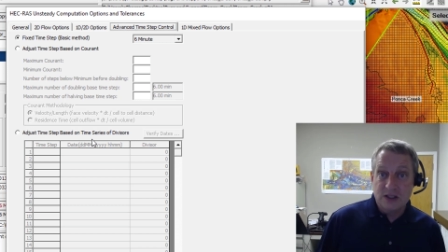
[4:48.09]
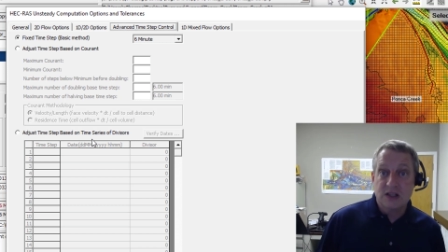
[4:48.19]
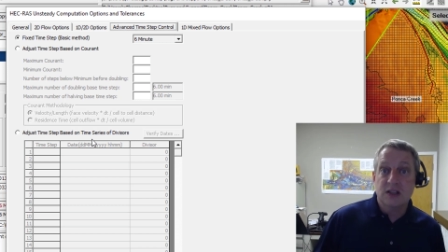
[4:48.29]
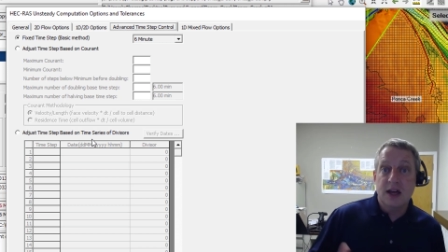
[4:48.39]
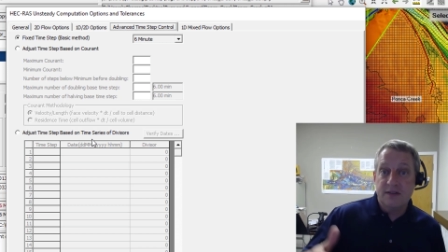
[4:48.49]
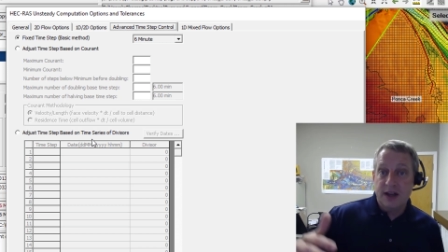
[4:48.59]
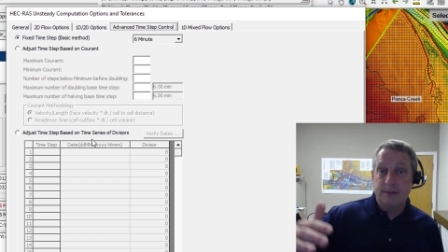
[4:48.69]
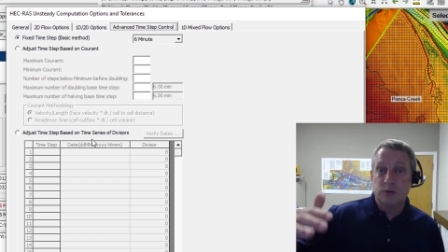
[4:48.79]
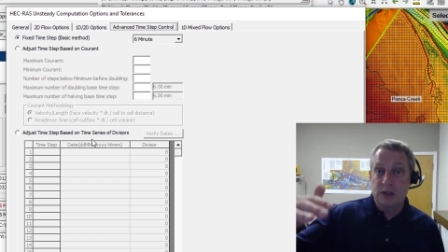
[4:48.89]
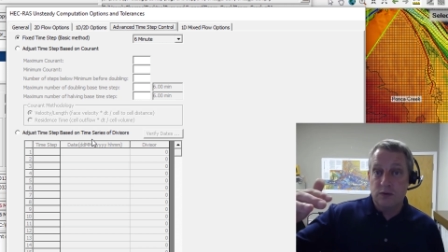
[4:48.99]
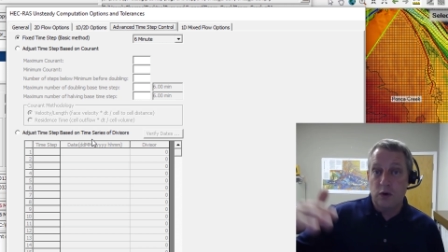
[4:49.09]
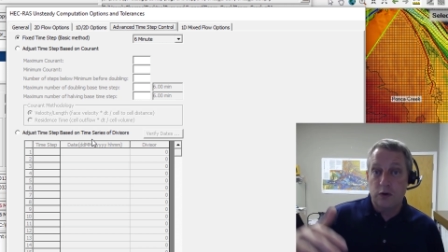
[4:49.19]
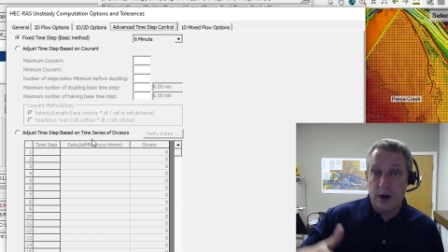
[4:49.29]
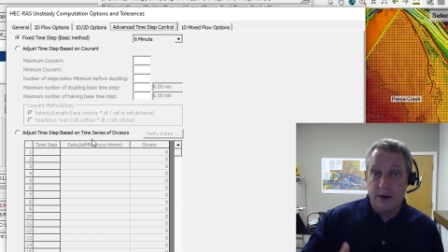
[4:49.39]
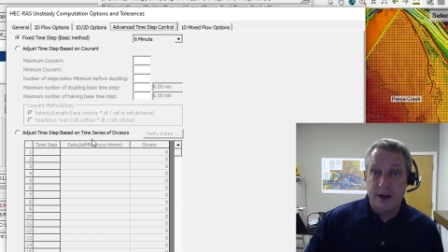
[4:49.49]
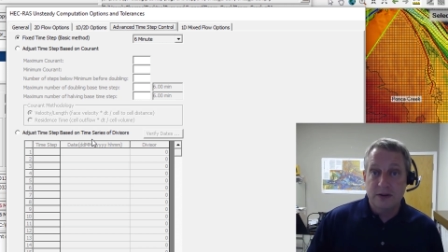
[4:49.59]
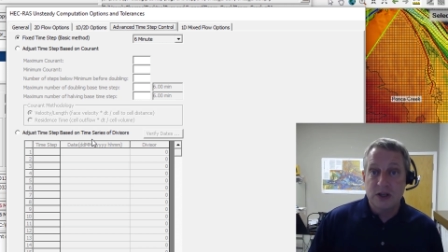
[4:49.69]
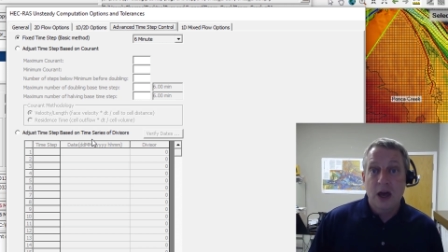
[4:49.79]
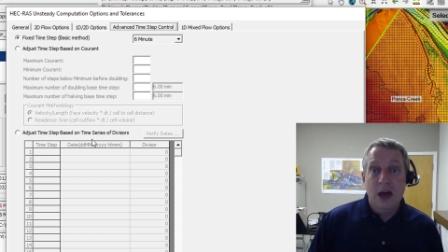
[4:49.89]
because a lot of times reservoir drawdowns